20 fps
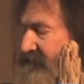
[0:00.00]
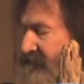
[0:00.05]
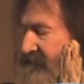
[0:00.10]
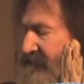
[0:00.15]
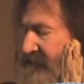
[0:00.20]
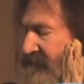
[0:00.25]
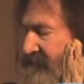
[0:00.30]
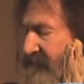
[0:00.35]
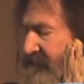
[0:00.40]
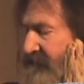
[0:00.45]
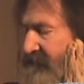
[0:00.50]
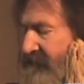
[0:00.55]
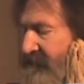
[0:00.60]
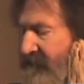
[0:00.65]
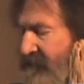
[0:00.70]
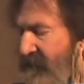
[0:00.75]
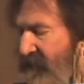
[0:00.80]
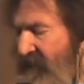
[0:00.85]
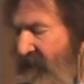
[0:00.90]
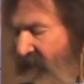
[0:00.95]

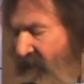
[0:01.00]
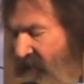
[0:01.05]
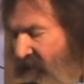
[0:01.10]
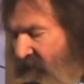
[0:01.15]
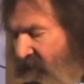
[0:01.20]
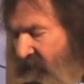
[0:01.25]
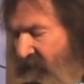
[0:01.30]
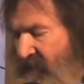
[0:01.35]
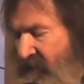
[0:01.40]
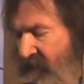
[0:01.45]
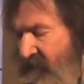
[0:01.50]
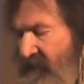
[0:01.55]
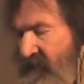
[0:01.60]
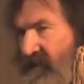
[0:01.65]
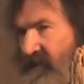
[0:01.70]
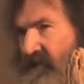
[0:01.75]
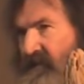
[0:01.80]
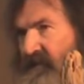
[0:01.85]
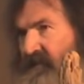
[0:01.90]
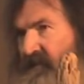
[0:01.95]

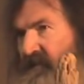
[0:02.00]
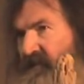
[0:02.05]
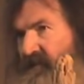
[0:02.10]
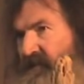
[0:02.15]
[no speech]